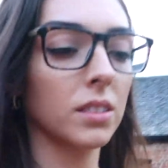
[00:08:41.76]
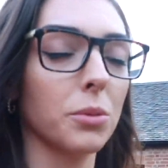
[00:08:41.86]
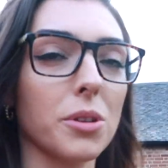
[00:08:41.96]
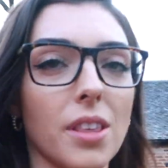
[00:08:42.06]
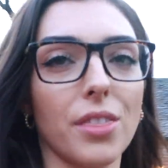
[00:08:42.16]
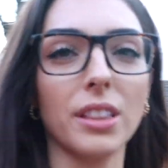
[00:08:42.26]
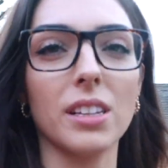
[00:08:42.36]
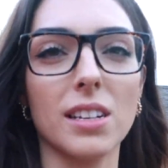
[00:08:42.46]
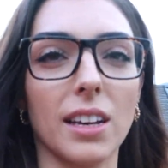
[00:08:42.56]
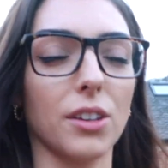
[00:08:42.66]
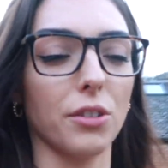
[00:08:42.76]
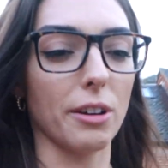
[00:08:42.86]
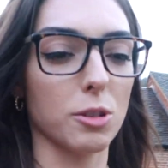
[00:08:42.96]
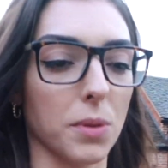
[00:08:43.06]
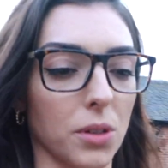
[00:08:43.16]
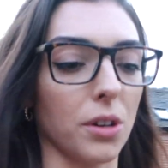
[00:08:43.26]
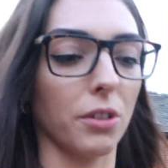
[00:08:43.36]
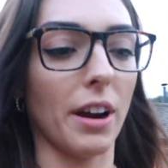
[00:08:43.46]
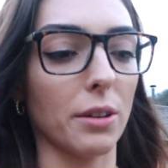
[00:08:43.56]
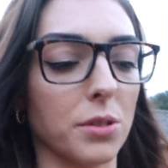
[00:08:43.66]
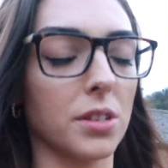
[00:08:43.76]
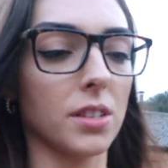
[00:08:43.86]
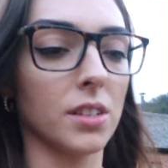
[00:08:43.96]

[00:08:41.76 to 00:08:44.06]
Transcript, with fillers: what's the thing that's like a grouse but not a grouse?